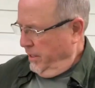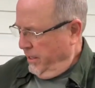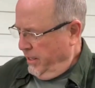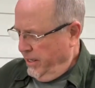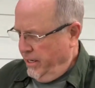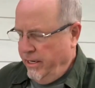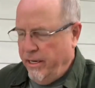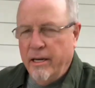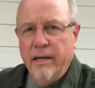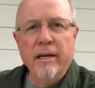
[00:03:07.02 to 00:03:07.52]

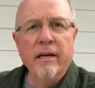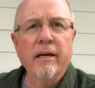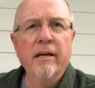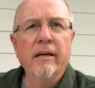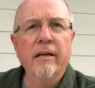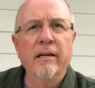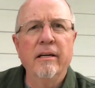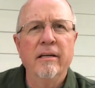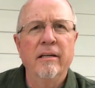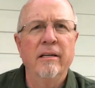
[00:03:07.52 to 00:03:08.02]
Hey,
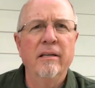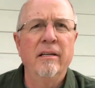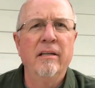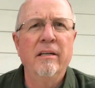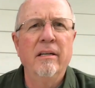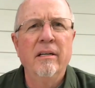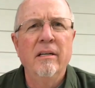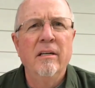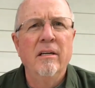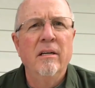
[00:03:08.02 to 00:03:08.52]

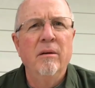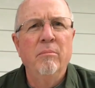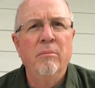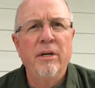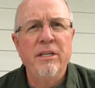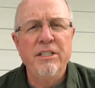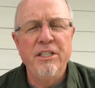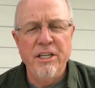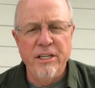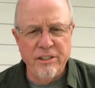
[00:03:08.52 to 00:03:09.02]

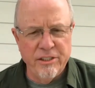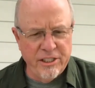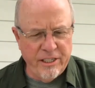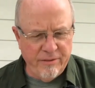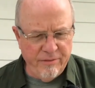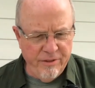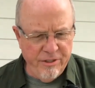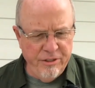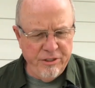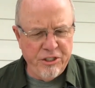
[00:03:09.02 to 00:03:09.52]
my chairs
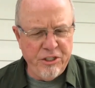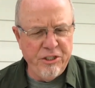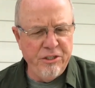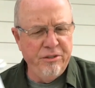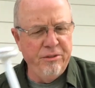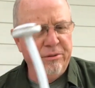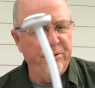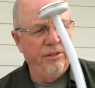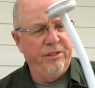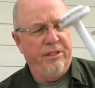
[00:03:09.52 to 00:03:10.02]
have new
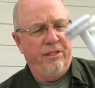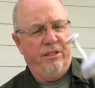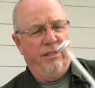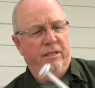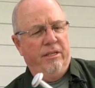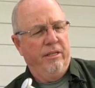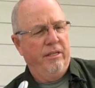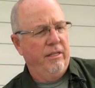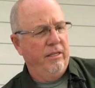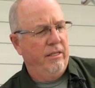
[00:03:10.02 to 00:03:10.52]
shoes.
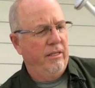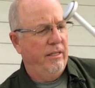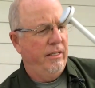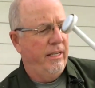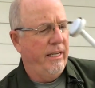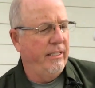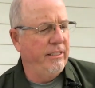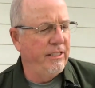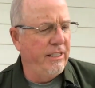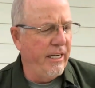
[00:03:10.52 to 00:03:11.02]

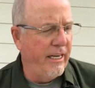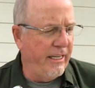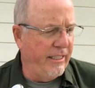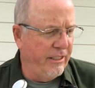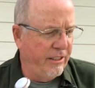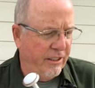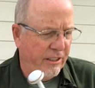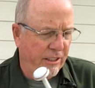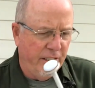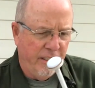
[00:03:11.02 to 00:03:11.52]
That's
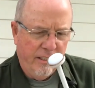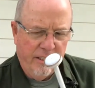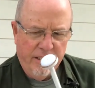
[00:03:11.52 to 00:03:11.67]
nice.